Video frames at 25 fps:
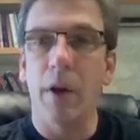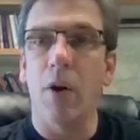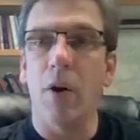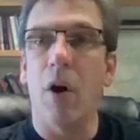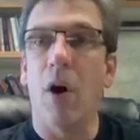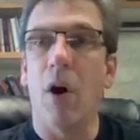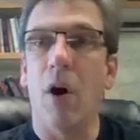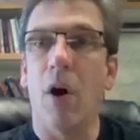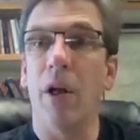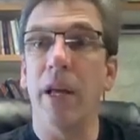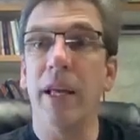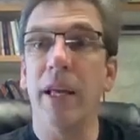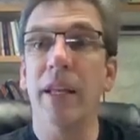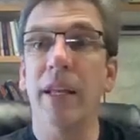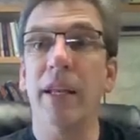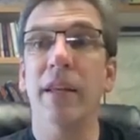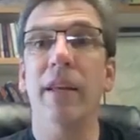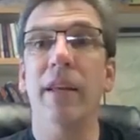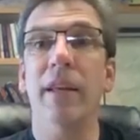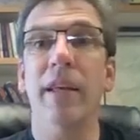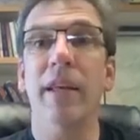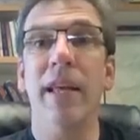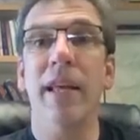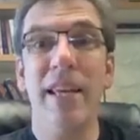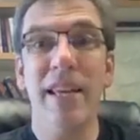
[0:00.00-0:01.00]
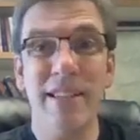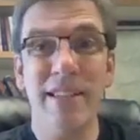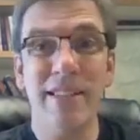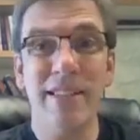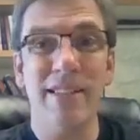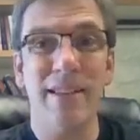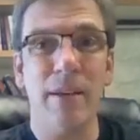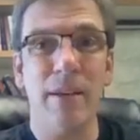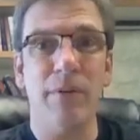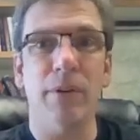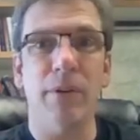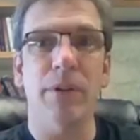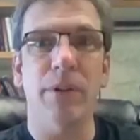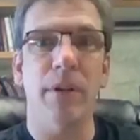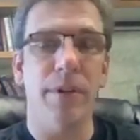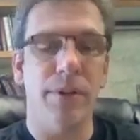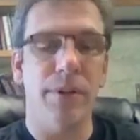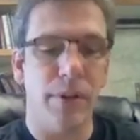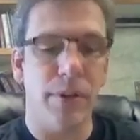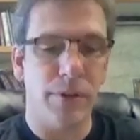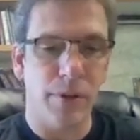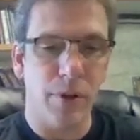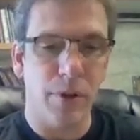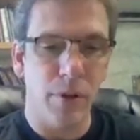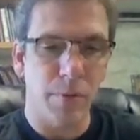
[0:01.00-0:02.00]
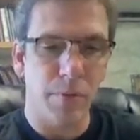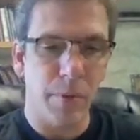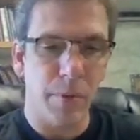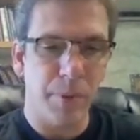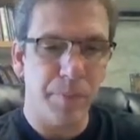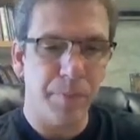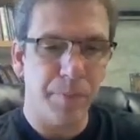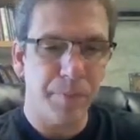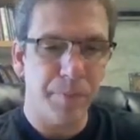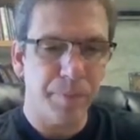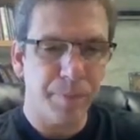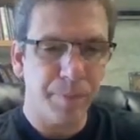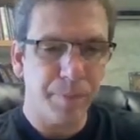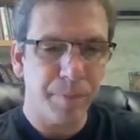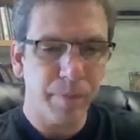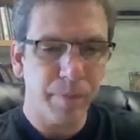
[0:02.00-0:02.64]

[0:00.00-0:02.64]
And all in his evil deeds, excuse me.